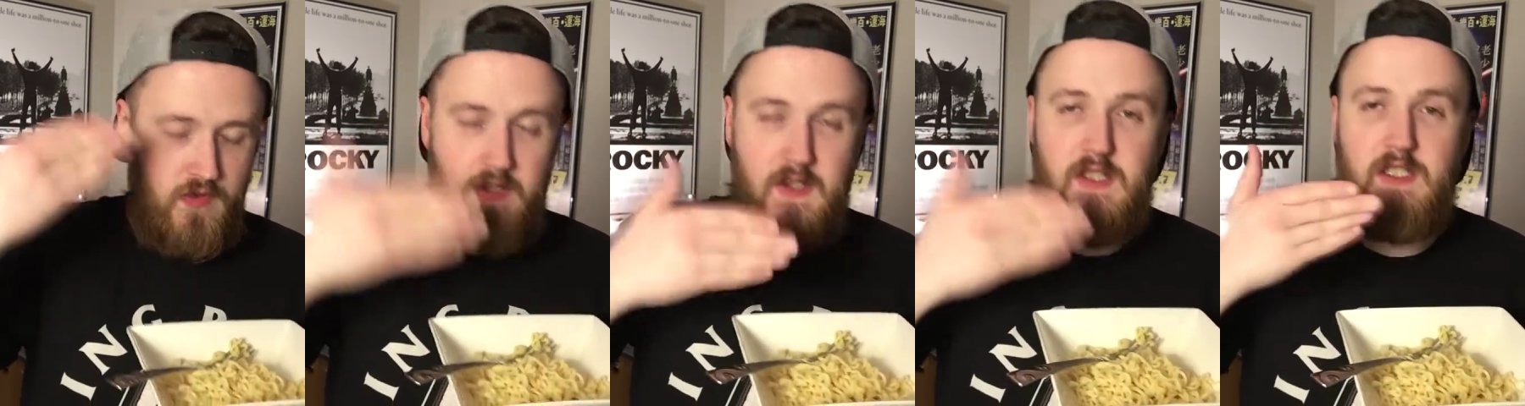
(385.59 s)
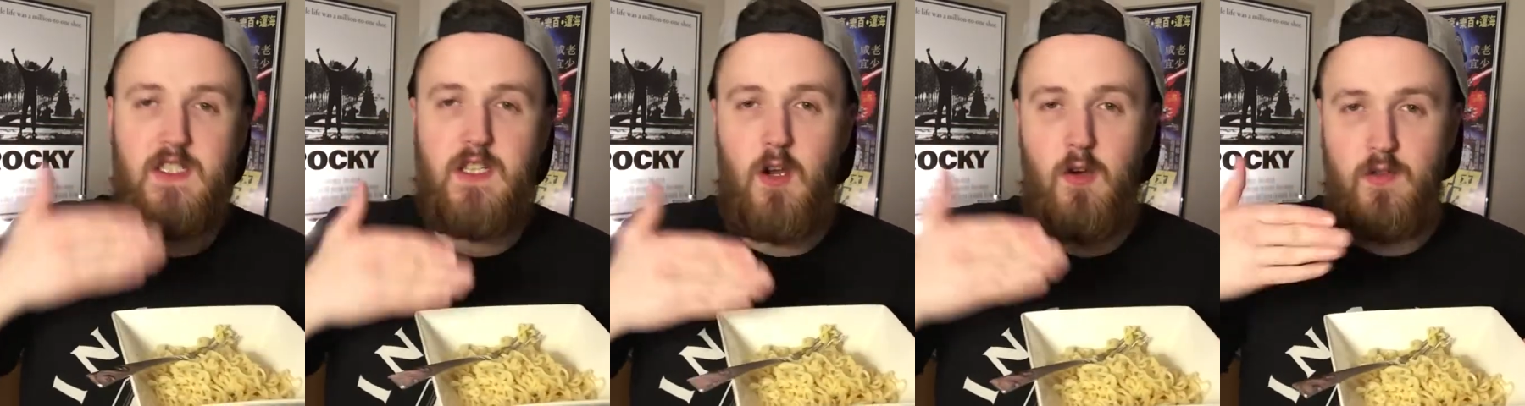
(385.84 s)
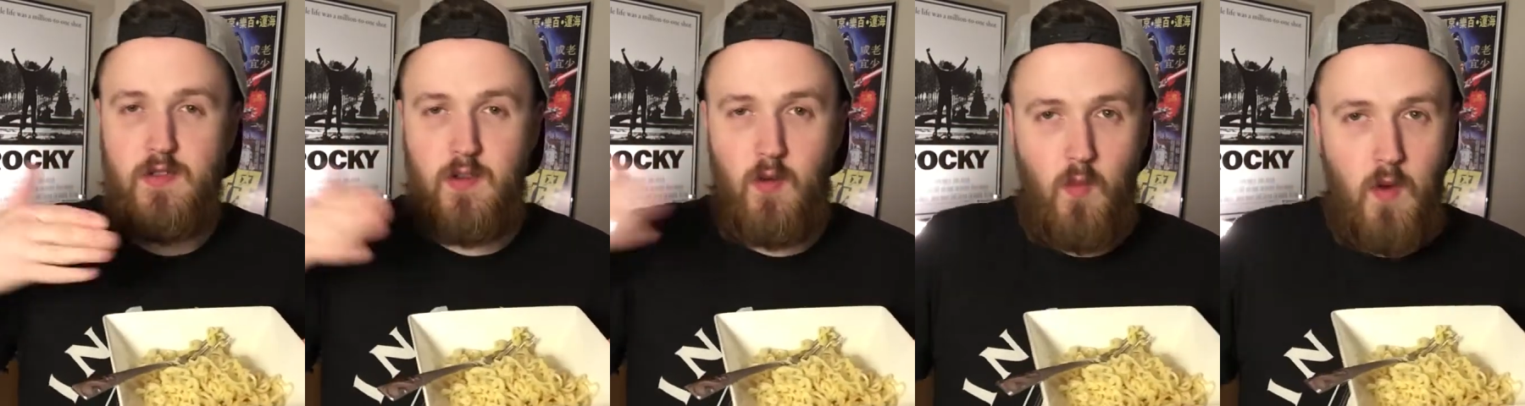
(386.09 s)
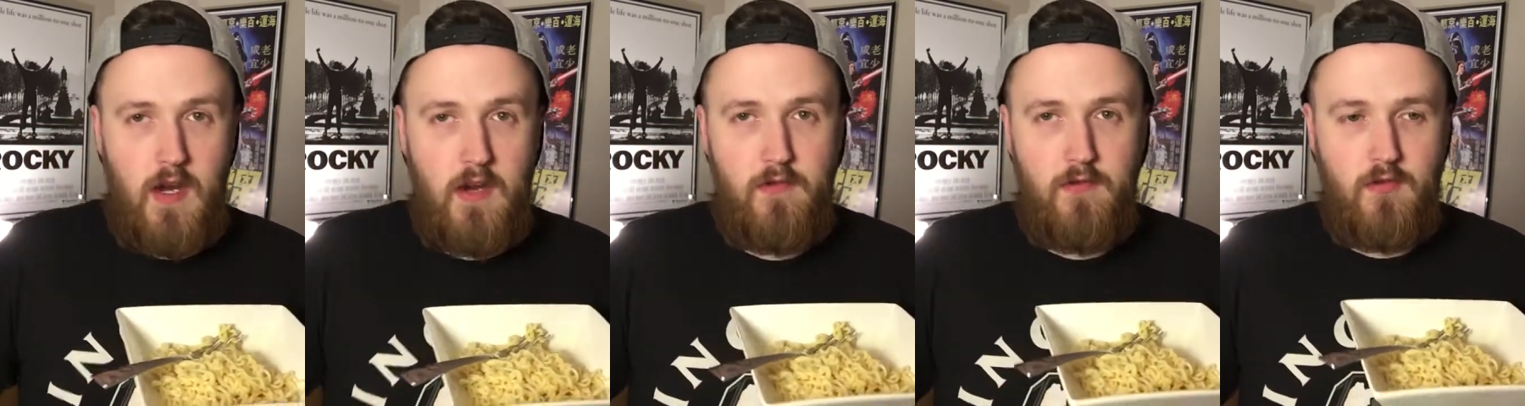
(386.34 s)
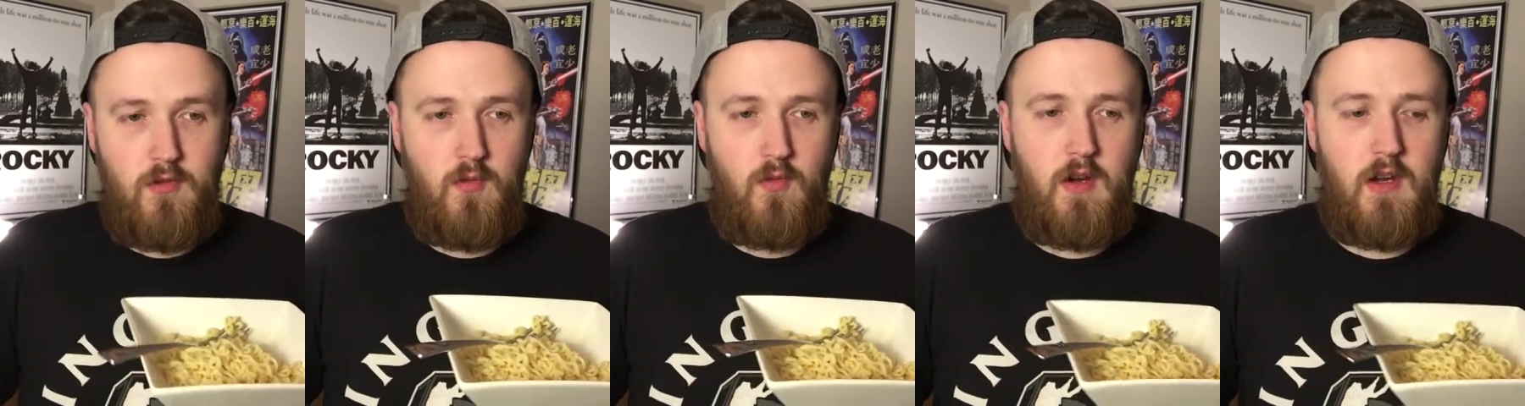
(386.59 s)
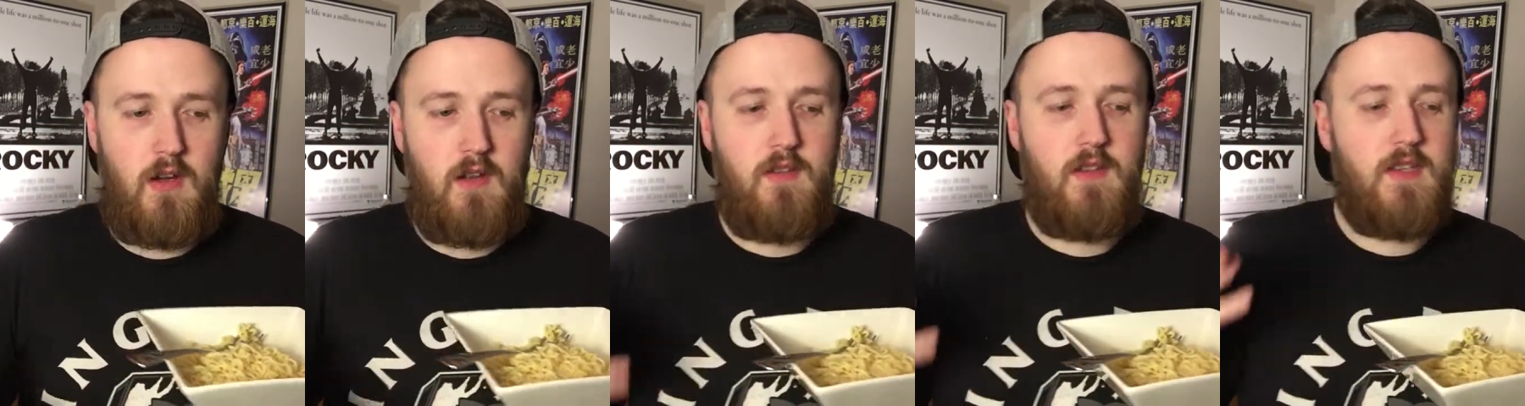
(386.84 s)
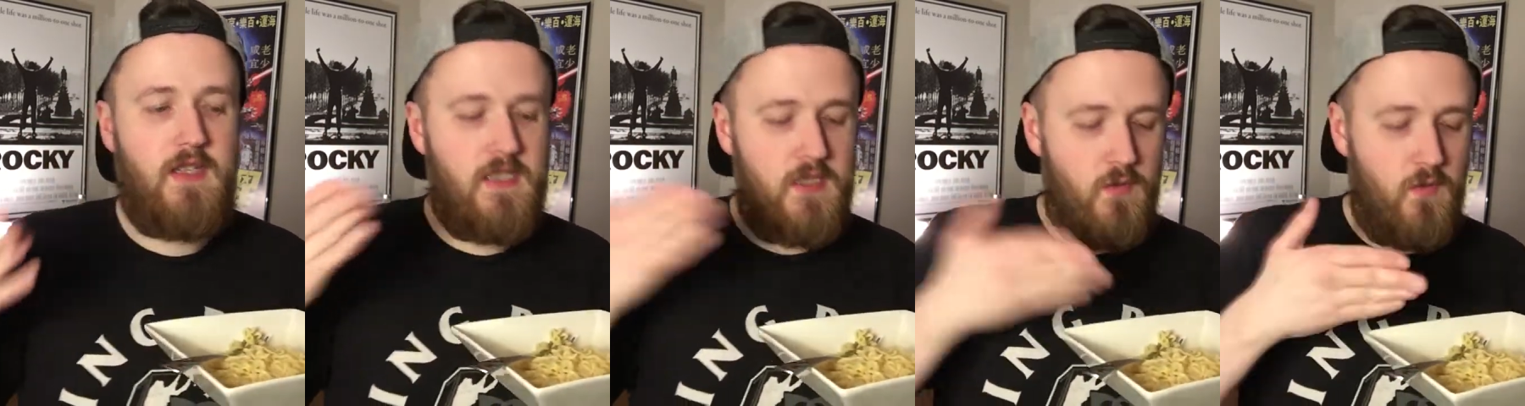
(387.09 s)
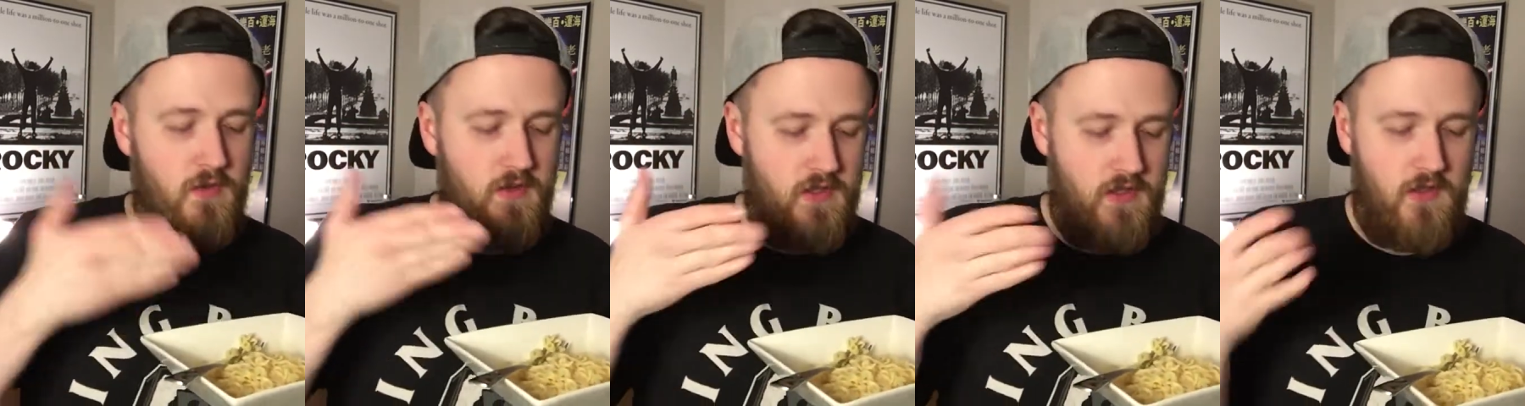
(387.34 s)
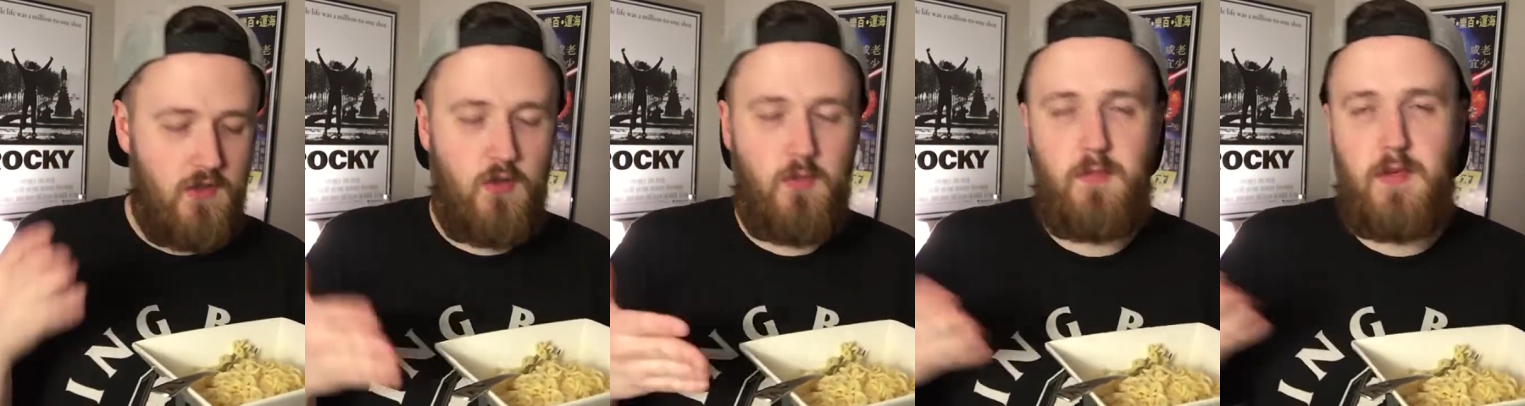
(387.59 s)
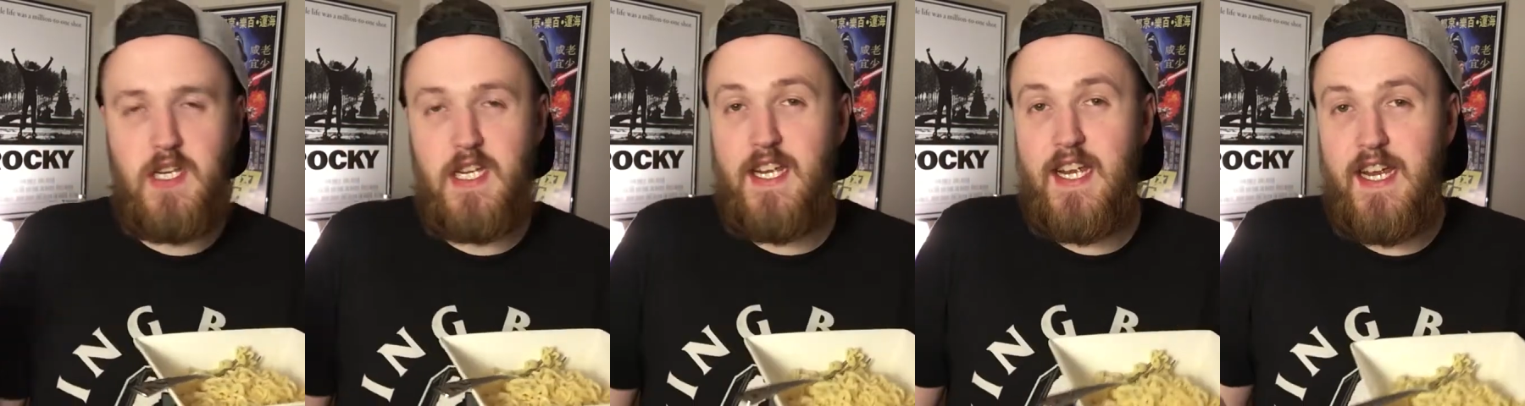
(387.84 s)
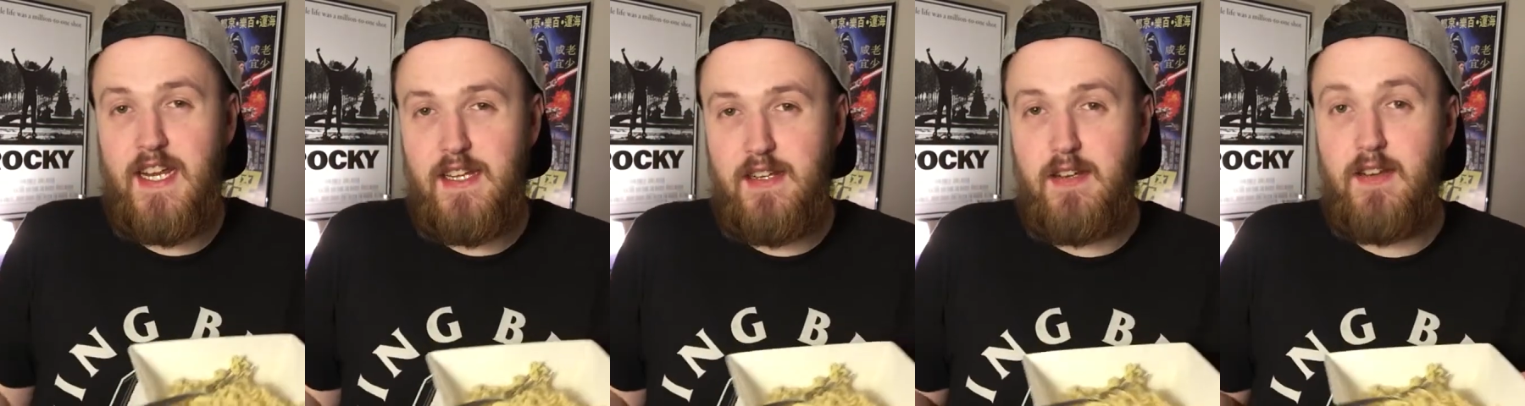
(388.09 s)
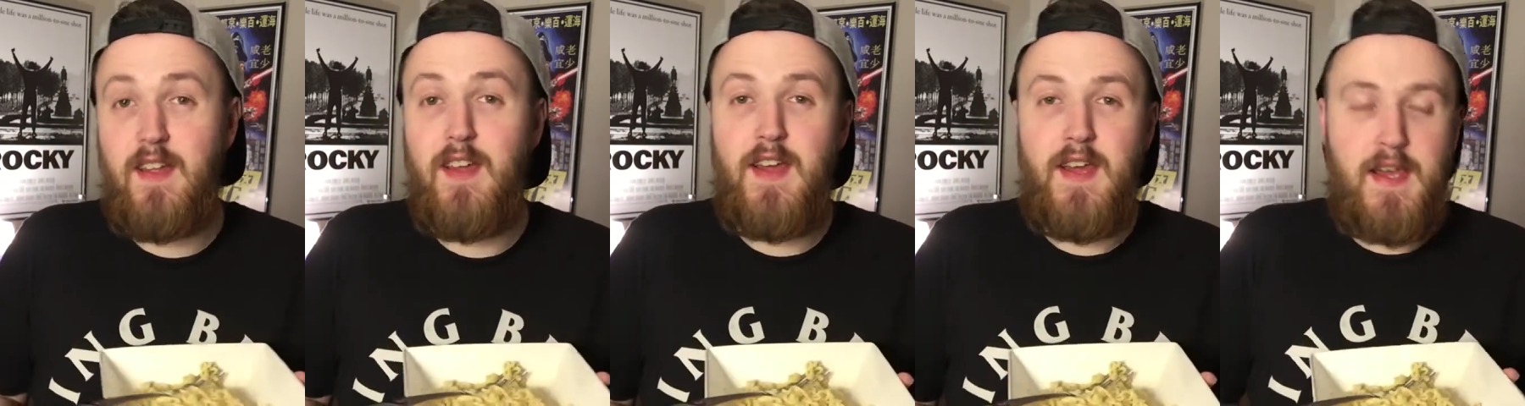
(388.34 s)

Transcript: this goes away for a while. This will still be eaten,